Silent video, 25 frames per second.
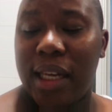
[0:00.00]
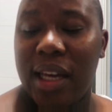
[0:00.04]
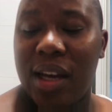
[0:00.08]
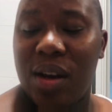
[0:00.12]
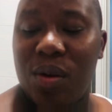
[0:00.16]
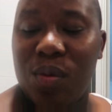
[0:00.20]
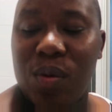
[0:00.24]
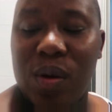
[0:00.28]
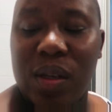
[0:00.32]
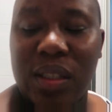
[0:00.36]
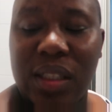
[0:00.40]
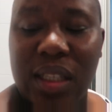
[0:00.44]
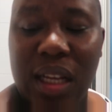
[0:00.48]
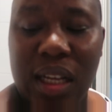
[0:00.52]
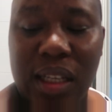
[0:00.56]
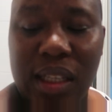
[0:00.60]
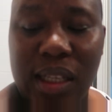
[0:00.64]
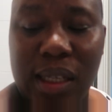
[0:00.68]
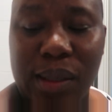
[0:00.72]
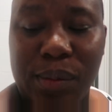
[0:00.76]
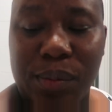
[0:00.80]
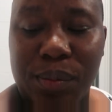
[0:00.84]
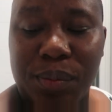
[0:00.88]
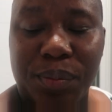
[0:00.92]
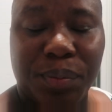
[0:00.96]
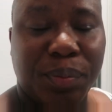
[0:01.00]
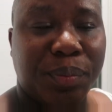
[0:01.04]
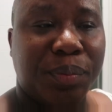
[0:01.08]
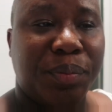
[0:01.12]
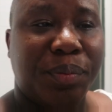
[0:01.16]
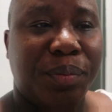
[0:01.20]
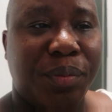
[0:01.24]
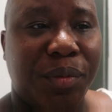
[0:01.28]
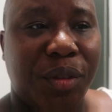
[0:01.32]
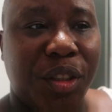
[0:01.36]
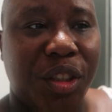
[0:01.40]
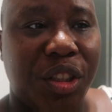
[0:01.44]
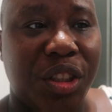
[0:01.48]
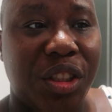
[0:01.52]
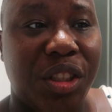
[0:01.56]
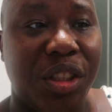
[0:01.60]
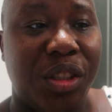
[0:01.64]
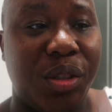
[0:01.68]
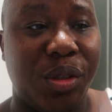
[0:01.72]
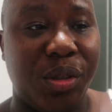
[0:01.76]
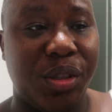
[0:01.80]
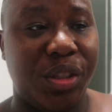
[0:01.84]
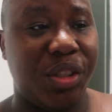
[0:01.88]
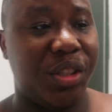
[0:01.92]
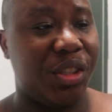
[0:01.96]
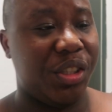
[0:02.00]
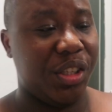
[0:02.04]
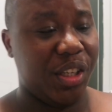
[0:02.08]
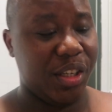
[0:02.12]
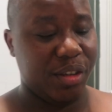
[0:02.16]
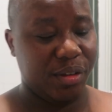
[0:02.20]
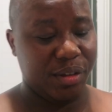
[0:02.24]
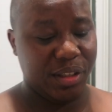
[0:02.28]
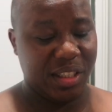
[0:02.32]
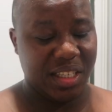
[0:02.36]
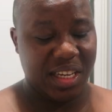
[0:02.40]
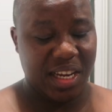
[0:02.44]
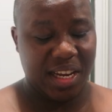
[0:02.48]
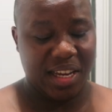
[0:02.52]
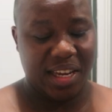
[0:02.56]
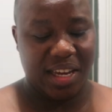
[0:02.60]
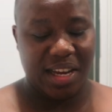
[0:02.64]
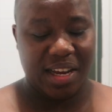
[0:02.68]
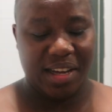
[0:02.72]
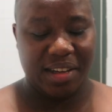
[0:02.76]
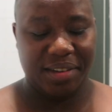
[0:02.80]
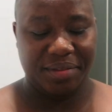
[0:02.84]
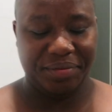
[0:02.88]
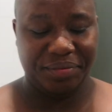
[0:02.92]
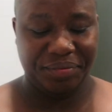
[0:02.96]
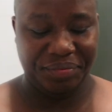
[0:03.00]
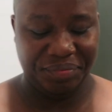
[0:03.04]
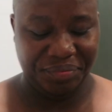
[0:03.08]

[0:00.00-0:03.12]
girl, what's her name? She's a naughty girl, Tanya.